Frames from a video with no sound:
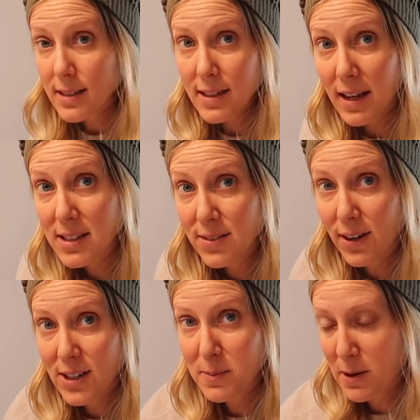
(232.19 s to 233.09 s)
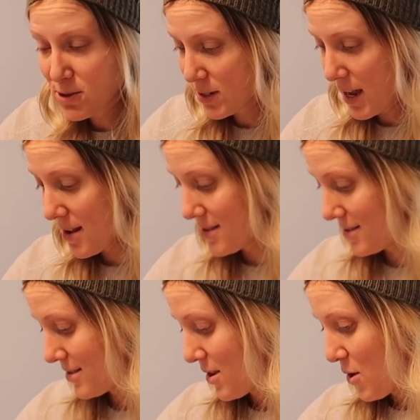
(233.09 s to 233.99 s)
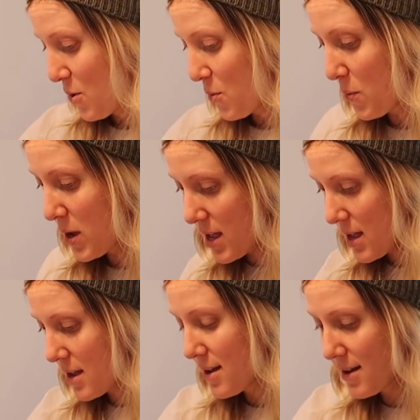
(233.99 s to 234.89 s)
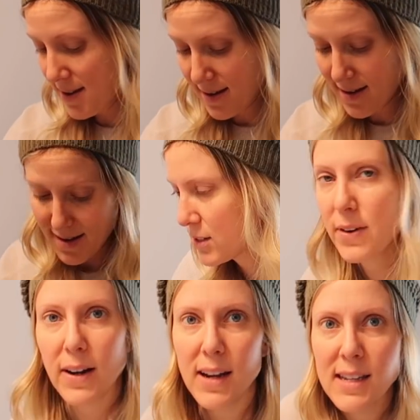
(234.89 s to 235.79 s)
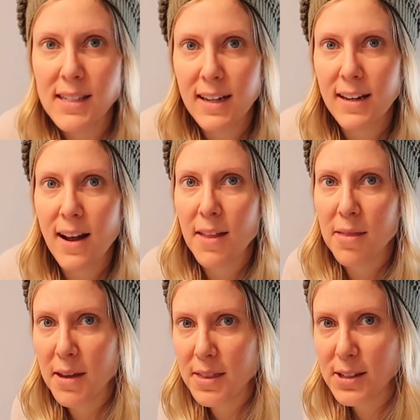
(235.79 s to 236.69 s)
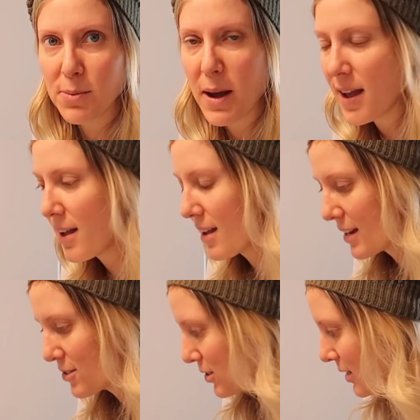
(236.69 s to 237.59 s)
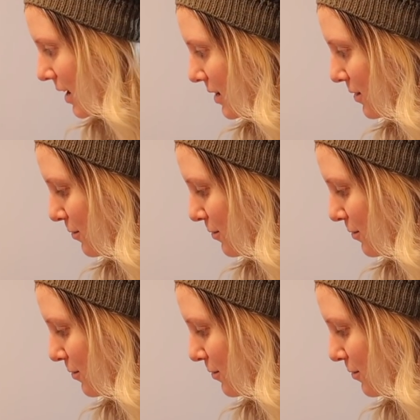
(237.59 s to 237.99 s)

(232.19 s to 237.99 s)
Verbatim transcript: Today is a very special day. We, it's very easy to not think this way and to kind